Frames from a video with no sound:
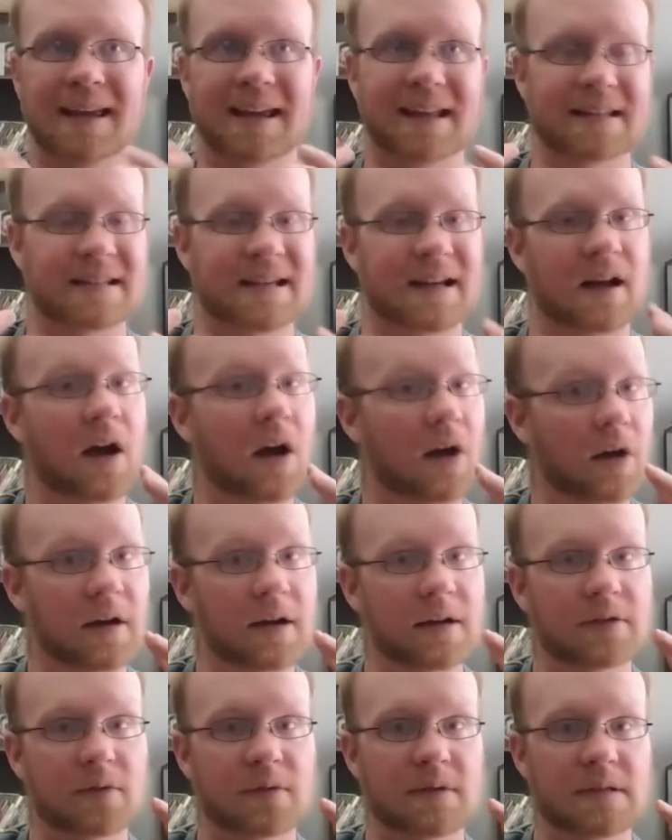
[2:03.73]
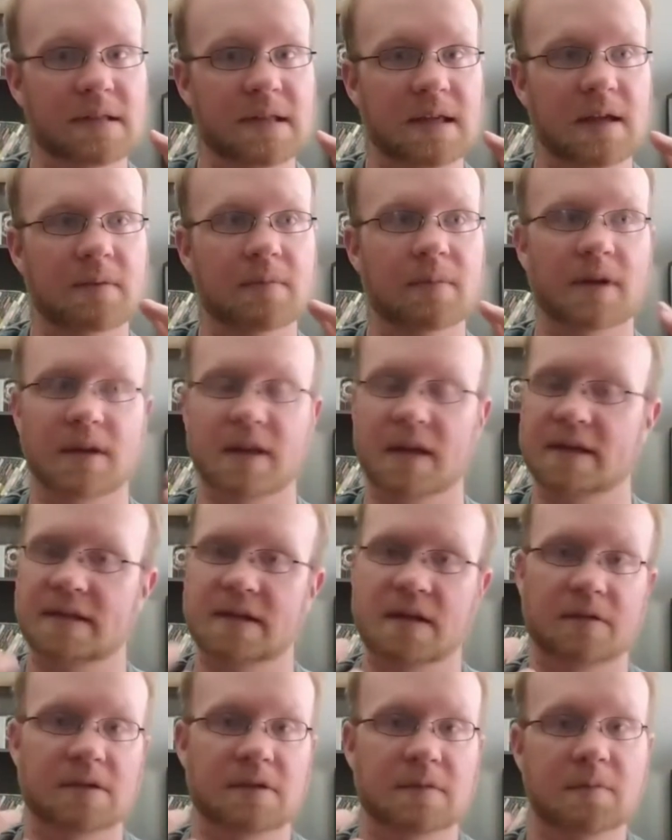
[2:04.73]
It's kind of hard towards the end, but
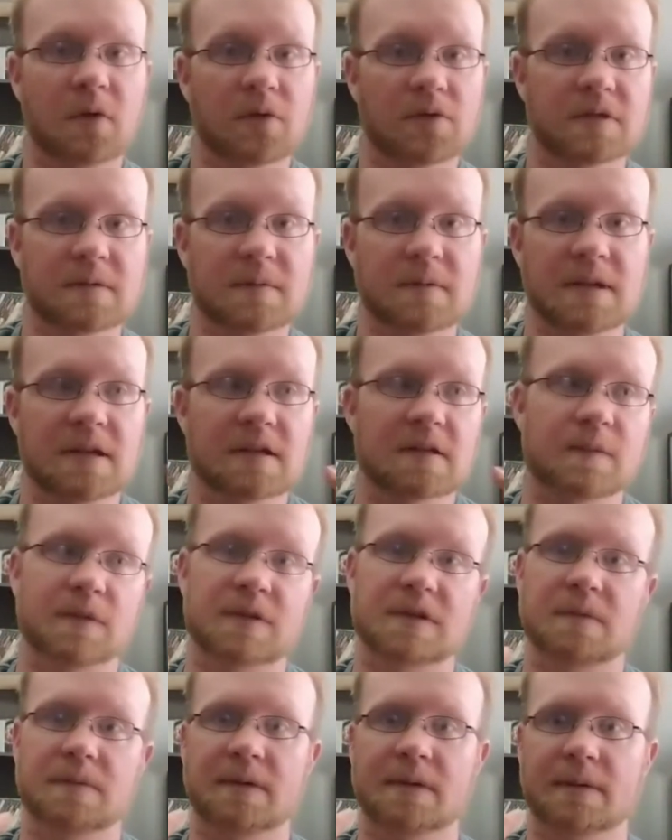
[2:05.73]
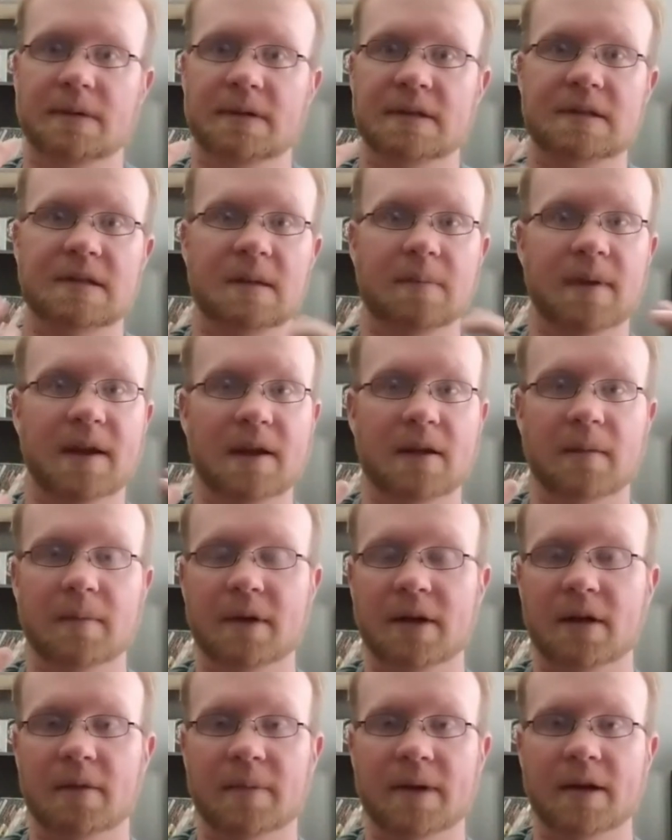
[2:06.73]
that's how it's supposed to be. You're supposed to be able to just get better and
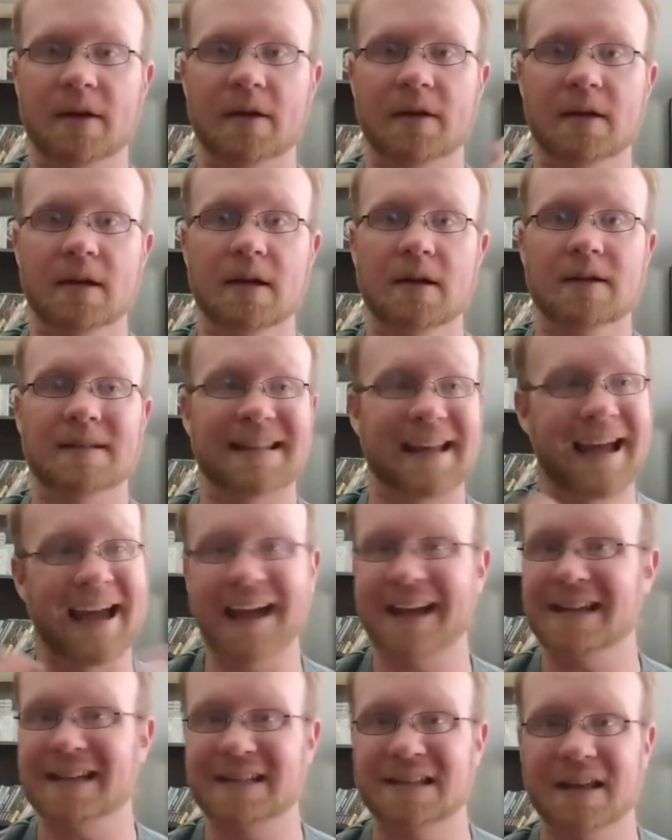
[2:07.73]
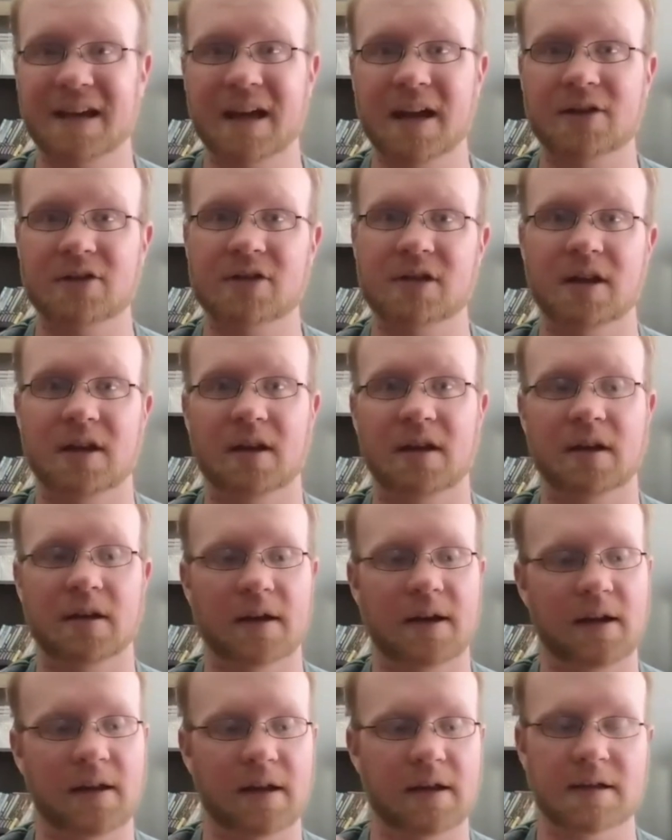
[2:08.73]
better and better. It's a hack and slash,
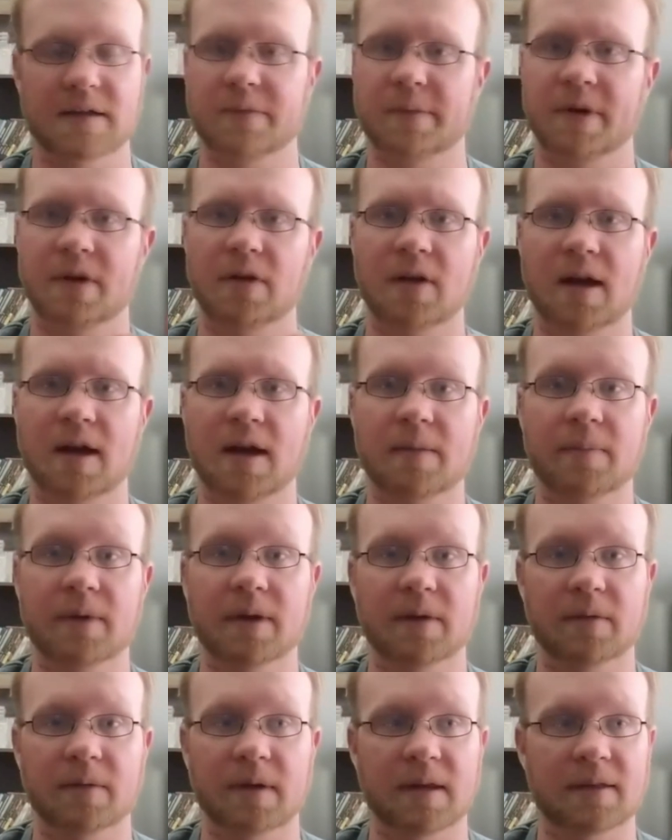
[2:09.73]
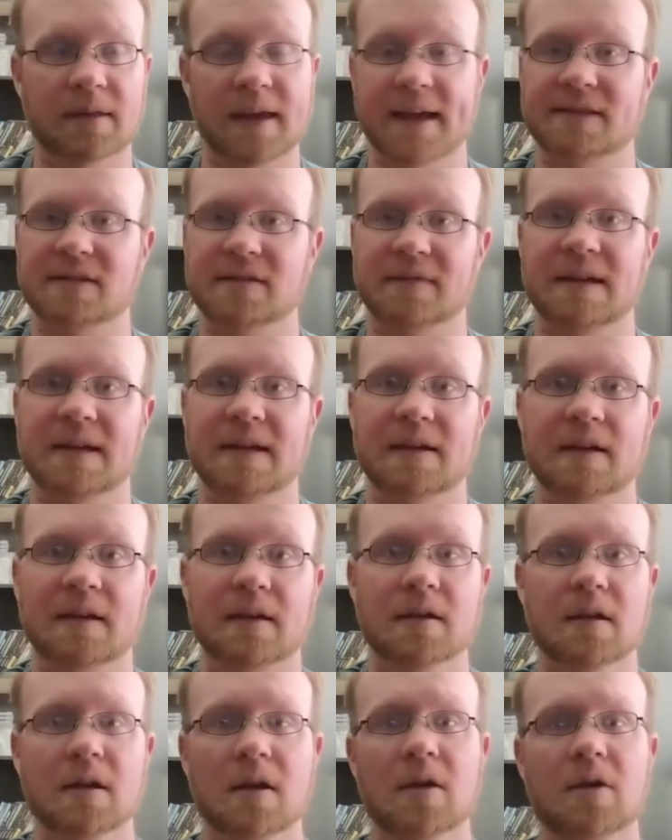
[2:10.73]
kind of like Devil May Cry, but with
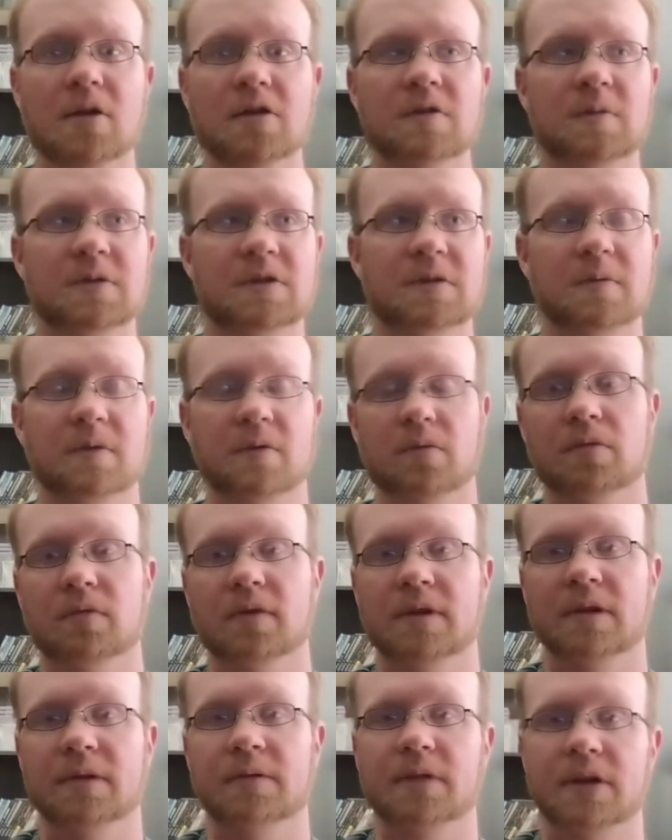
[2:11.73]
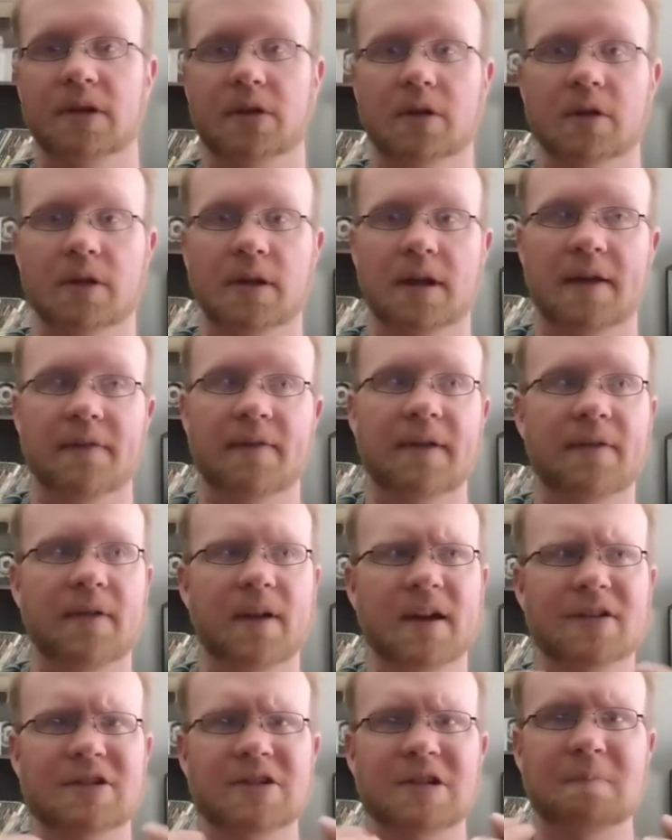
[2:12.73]
Castlevania. It's supposed to be really, really good. I've never
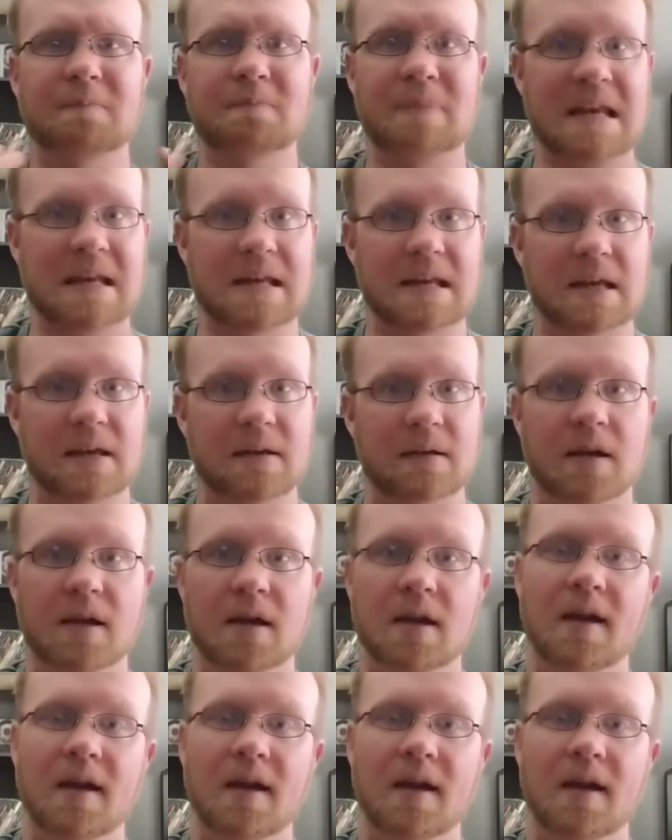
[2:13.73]
actually beaten it.